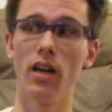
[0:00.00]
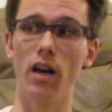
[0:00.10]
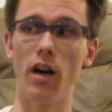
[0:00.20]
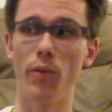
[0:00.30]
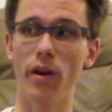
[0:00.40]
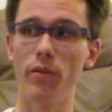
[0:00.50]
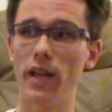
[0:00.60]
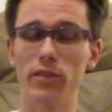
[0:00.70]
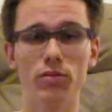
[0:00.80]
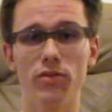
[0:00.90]
When I
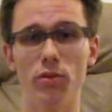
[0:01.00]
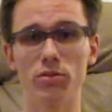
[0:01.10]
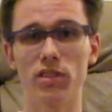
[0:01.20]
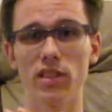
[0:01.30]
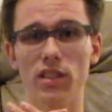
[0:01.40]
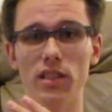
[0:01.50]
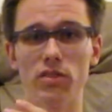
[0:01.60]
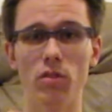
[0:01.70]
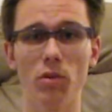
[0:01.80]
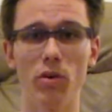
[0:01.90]
last went to Fort George Inlet,
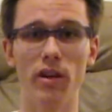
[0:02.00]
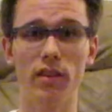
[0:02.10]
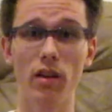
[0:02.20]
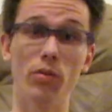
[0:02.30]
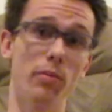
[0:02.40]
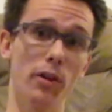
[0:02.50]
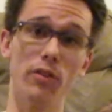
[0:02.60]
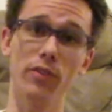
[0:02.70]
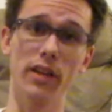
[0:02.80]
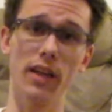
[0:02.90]
so I'm going out there with my
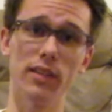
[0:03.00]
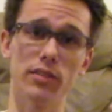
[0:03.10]
girlfriend again,